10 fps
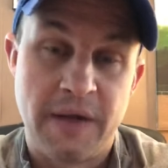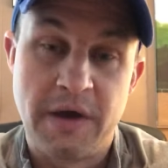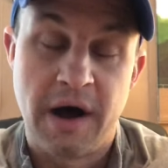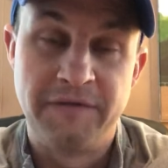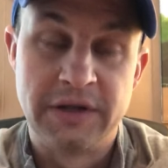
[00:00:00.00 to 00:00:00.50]
on
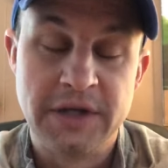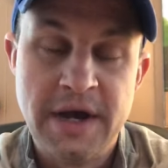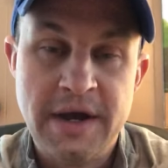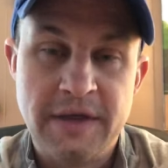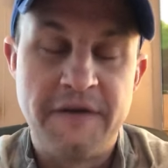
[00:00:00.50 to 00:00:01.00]
the offense,
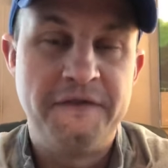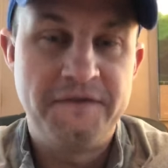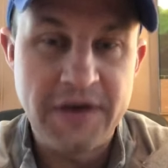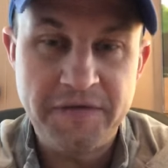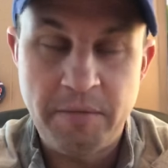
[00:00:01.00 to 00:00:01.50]
the
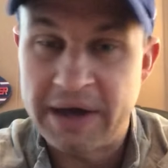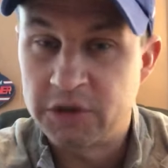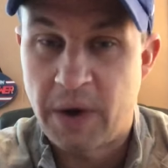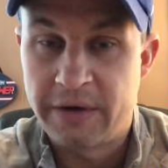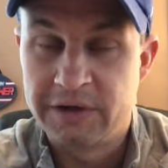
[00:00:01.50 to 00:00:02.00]
5th
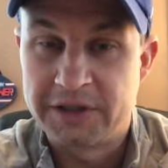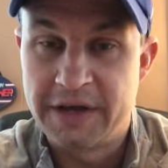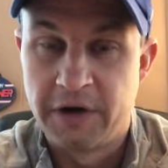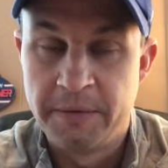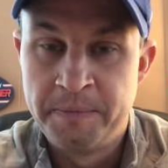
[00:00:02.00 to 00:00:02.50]
best wide
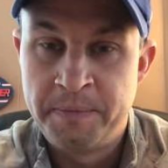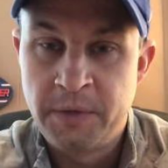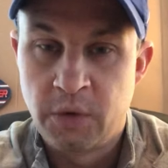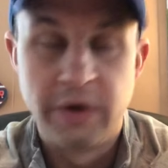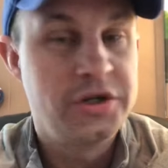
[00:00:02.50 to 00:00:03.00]
receiver
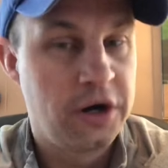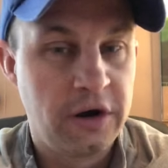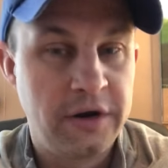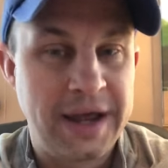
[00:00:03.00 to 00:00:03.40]
returned